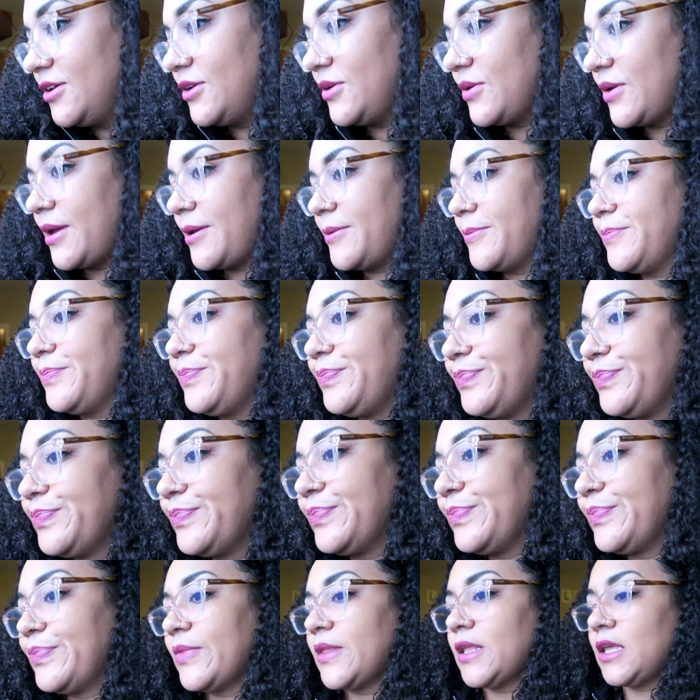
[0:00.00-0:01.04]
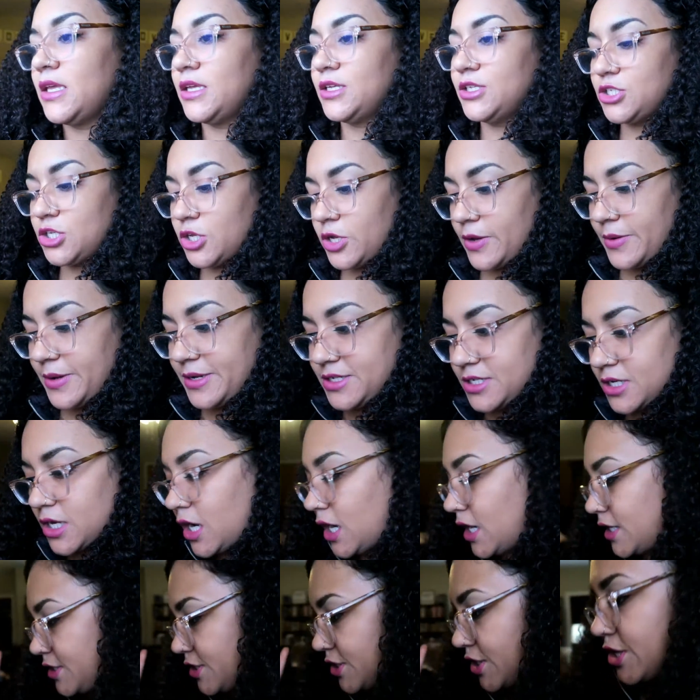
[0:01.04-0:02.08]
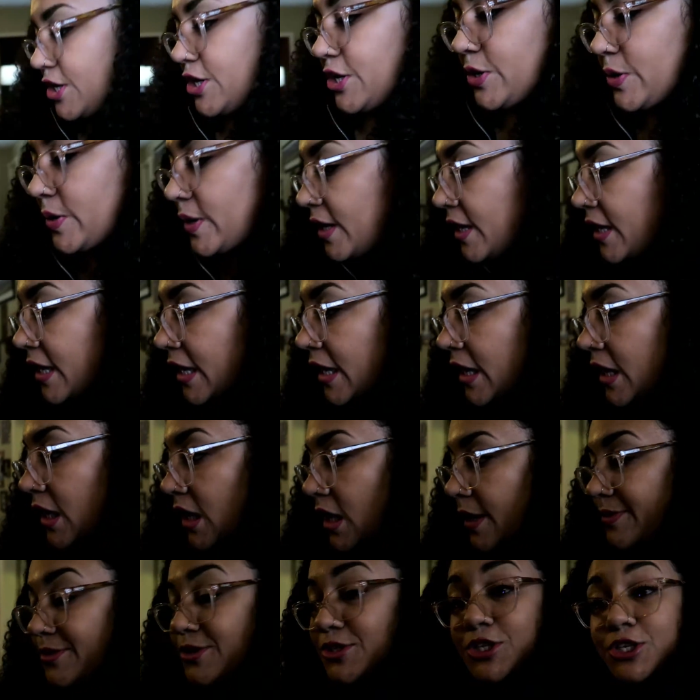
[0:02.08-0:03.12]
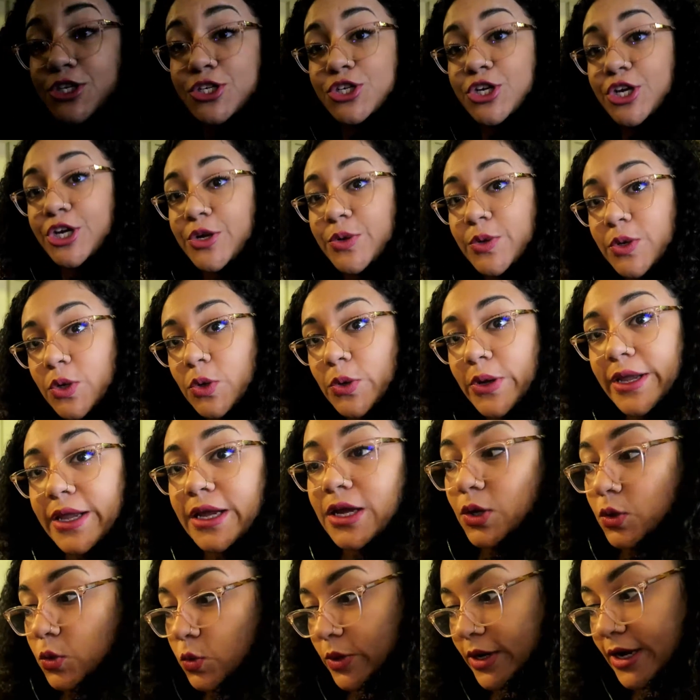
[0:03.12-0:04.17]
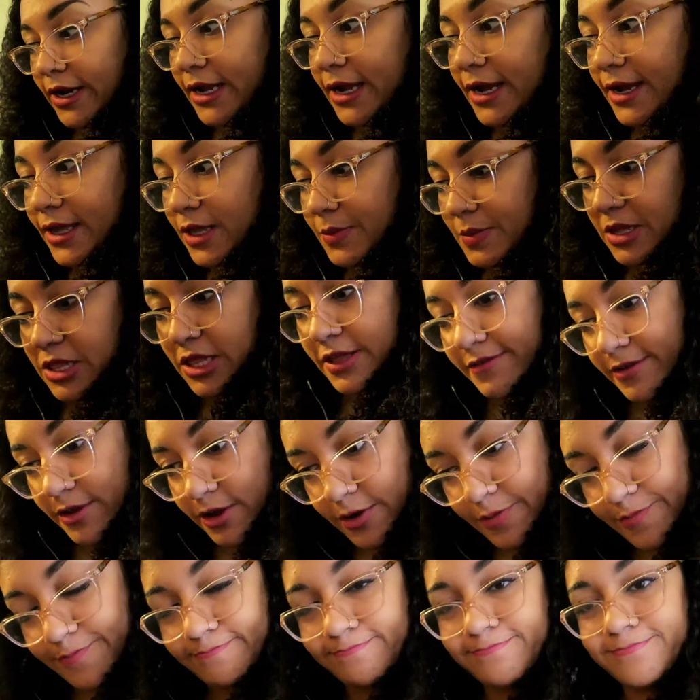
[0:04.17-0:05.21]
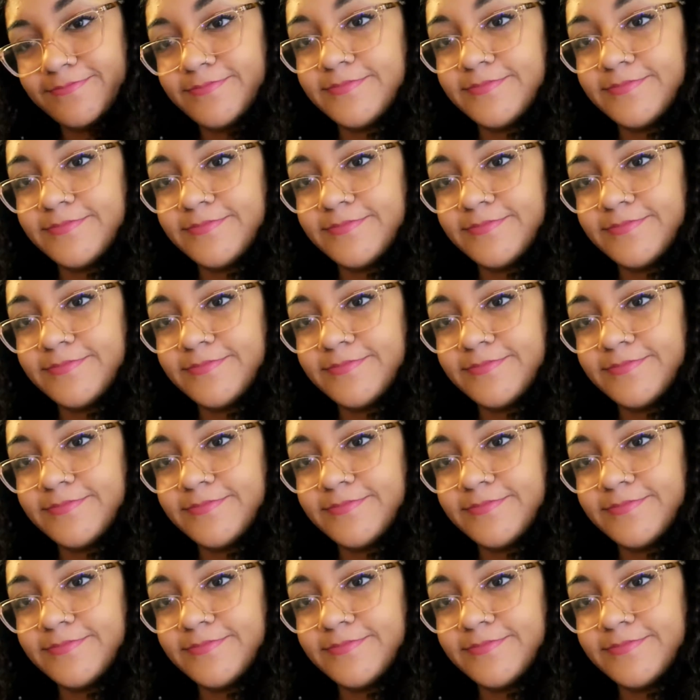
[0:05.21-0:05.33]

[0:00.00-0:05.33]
Okay, so I went to Costco. I'm just gonna show you real quick what I got in my living room.